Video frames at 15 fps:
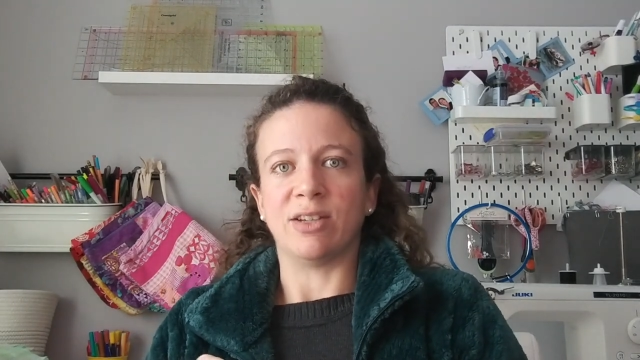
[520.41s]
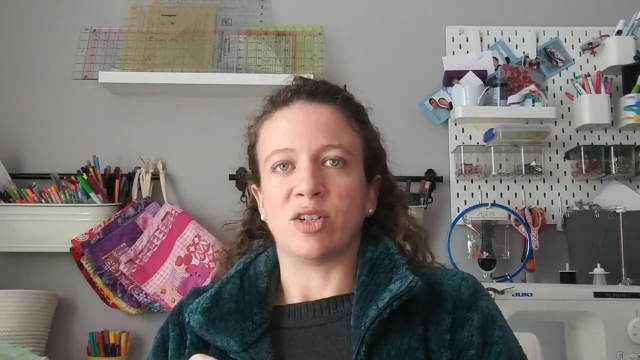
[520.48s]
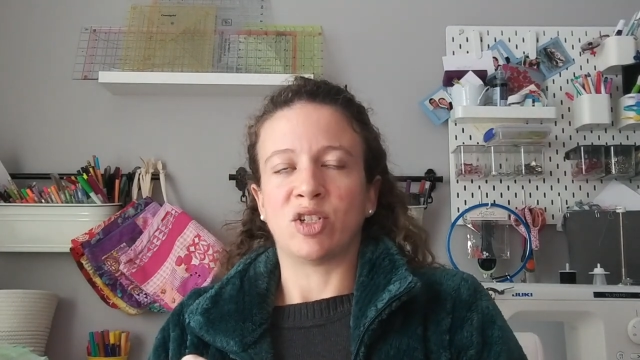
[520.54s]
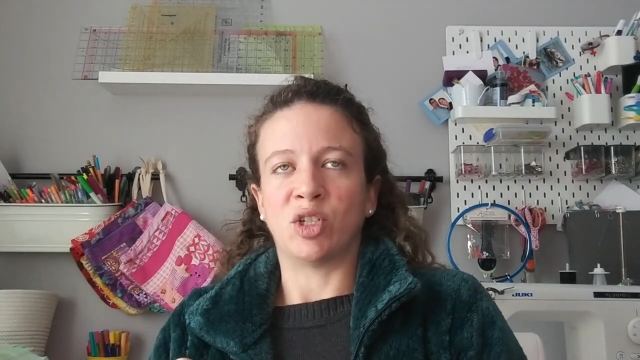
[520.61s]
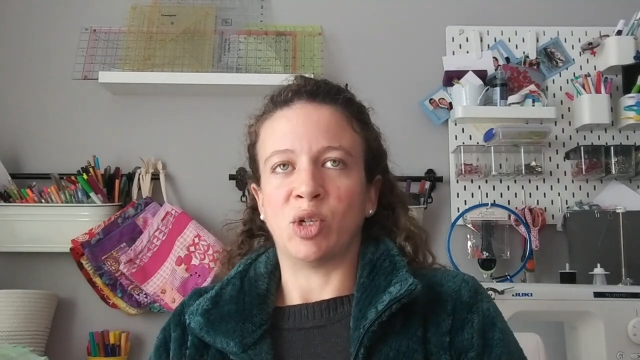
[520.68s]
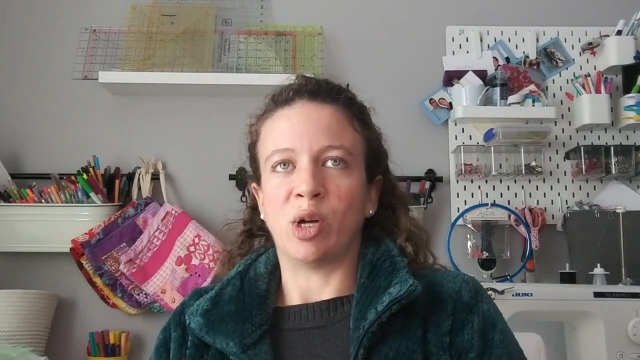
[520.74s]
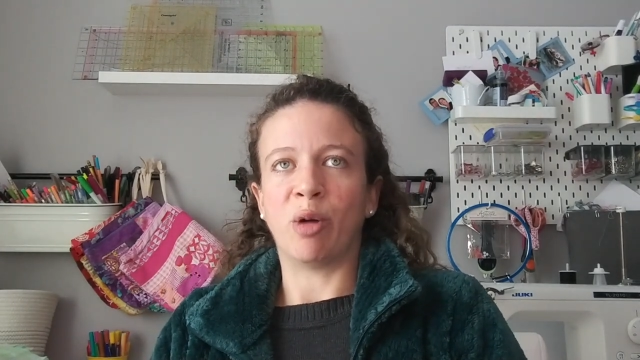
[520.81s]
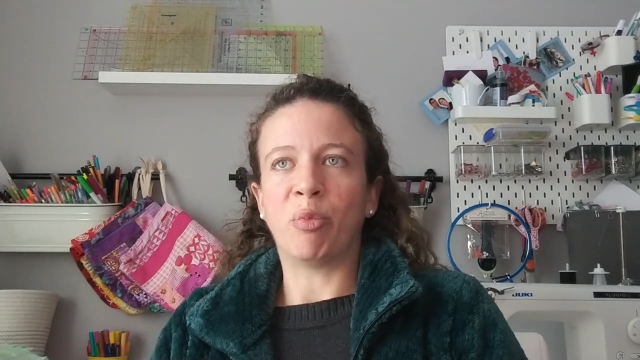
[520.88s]

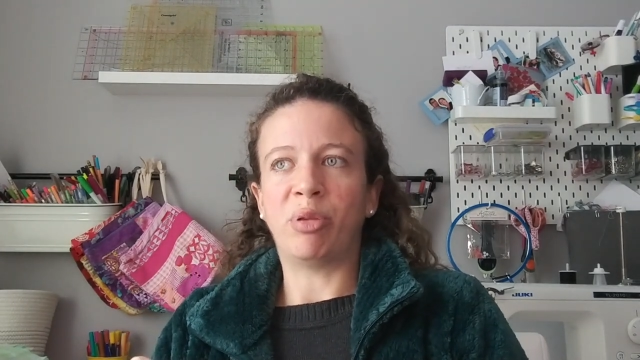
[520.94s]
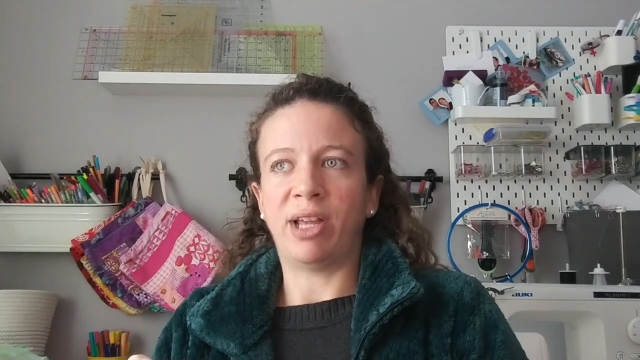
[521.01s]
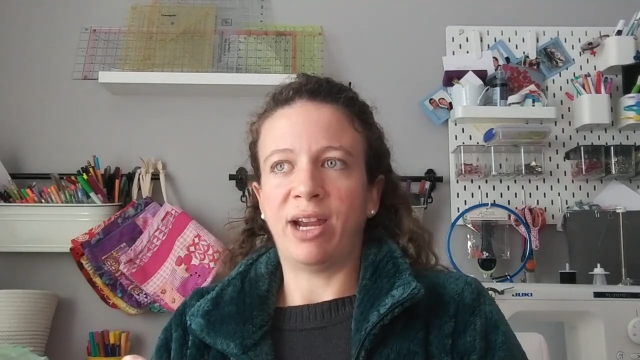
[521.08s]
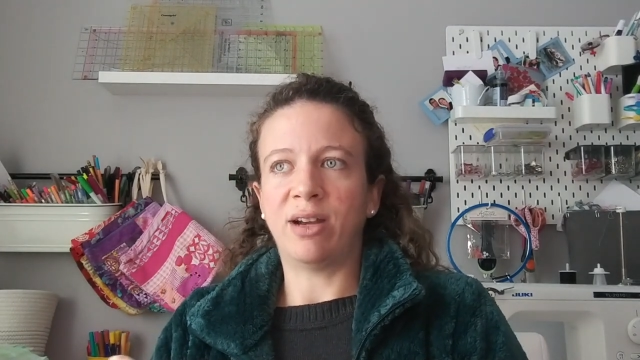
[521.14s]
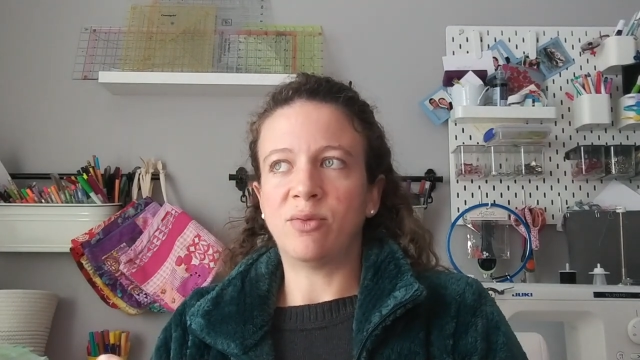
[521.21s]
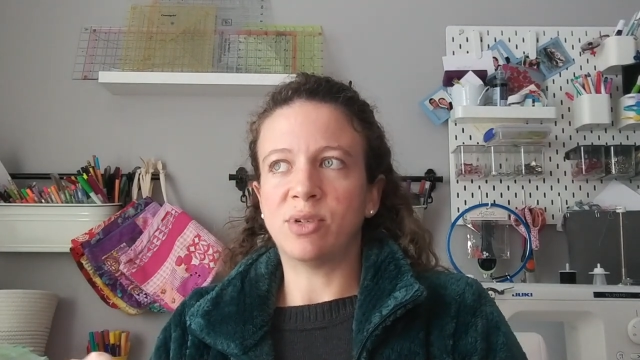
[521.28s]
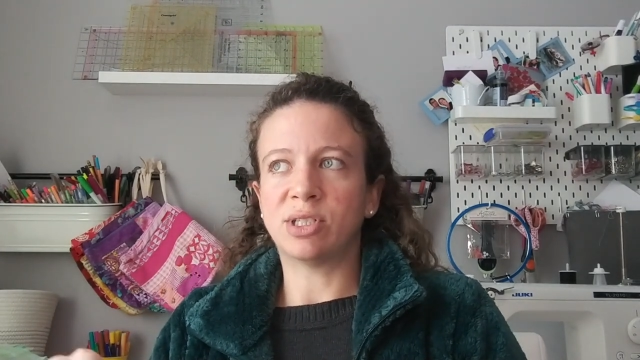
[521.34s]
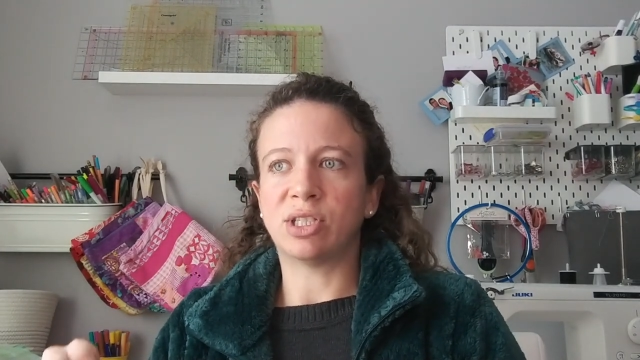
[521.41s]
So our
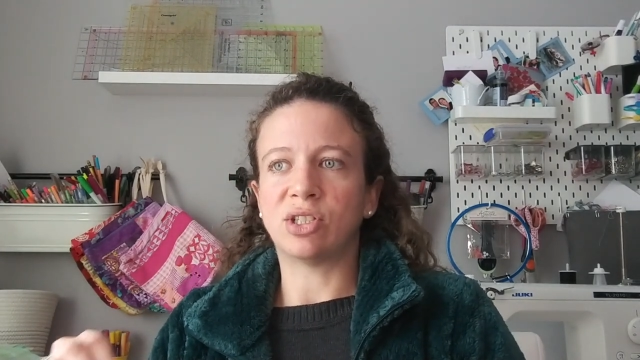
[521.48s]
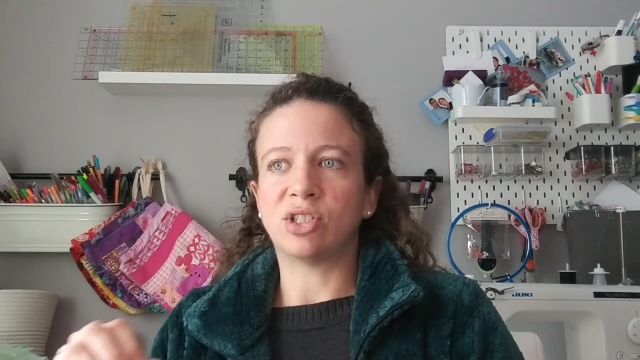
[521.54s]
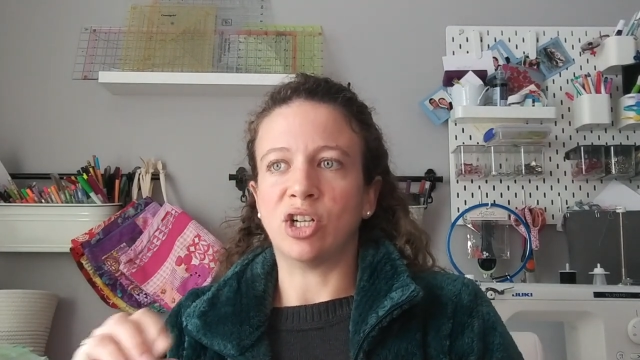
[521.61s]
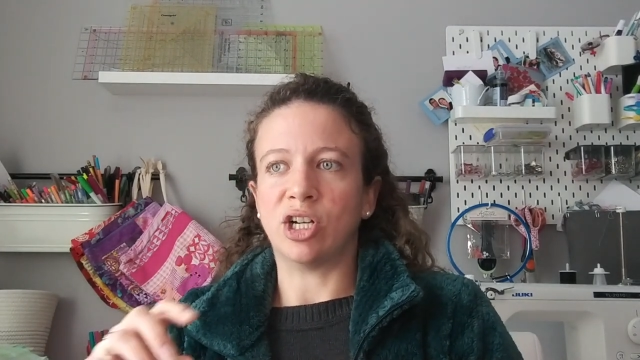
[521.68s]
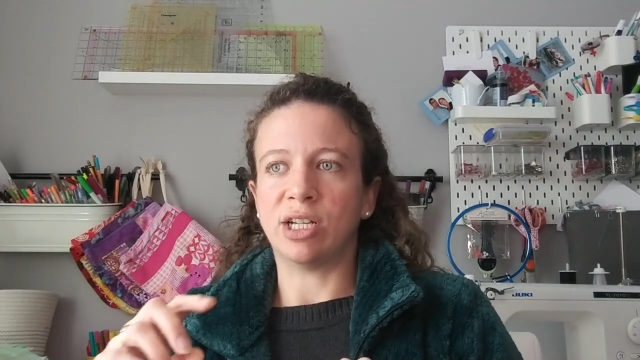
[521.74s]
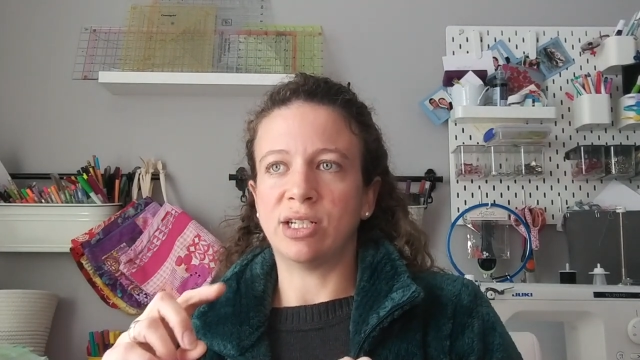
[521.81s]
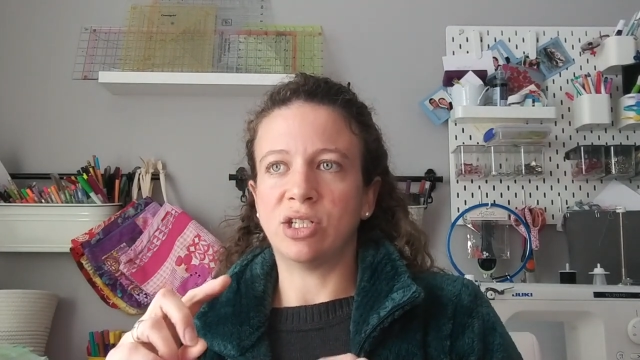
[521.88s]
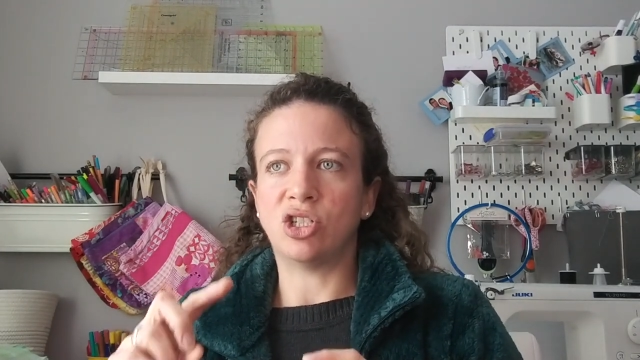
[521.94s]
plan was to
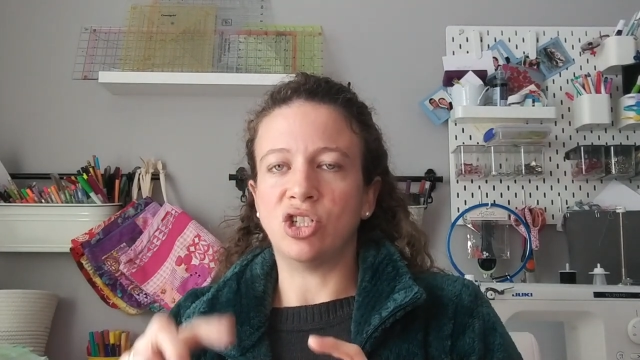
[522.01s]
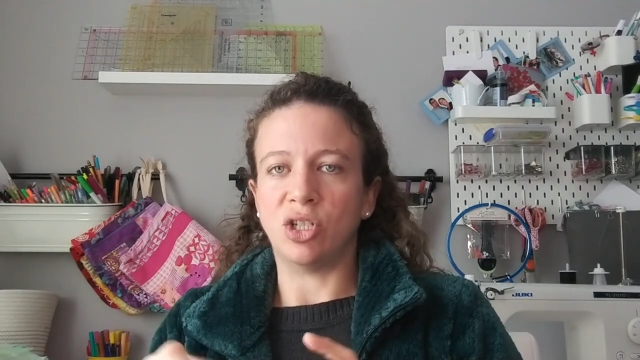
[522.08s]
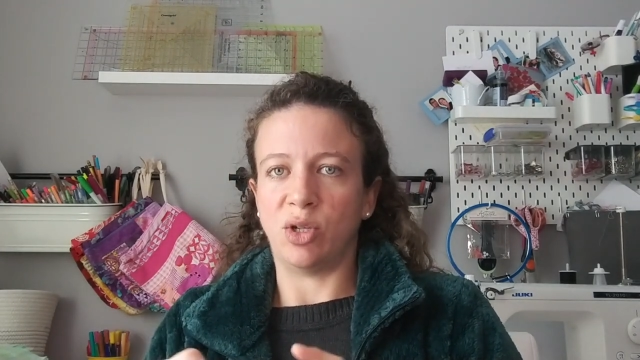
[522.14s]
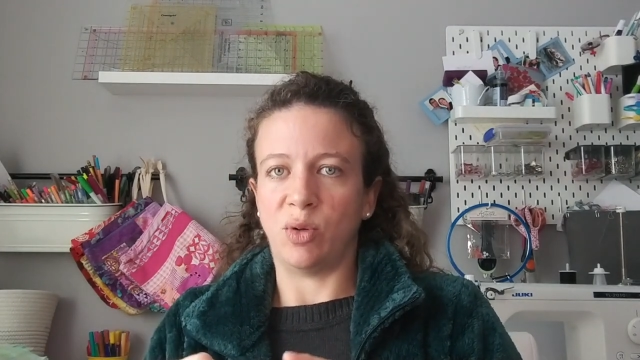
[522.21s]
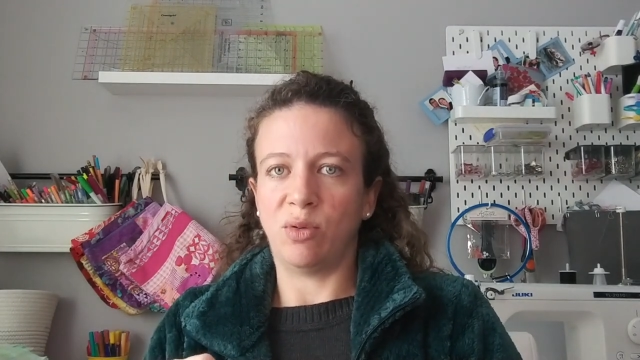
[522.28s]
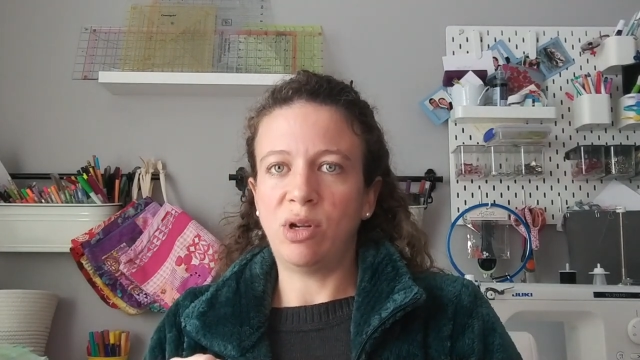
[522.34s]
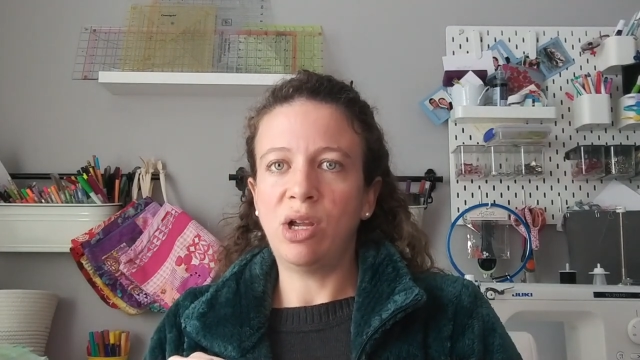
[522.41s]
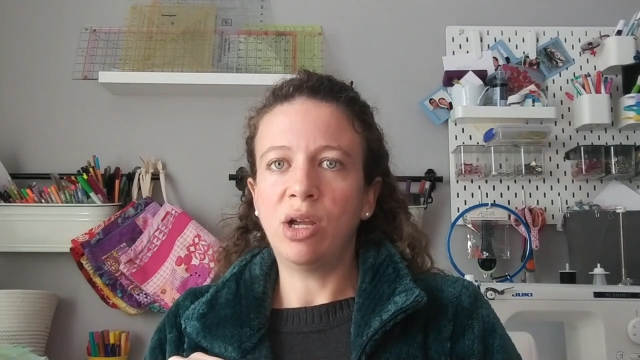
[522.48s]
start in
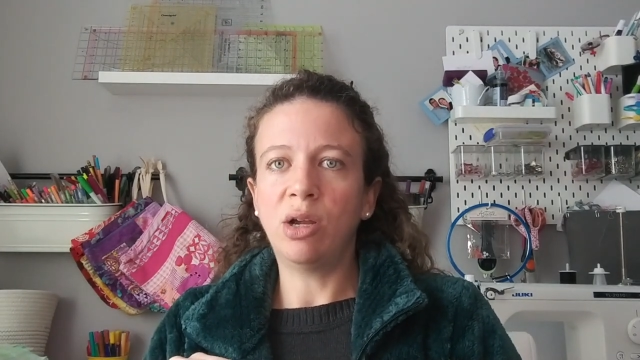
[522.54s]
June.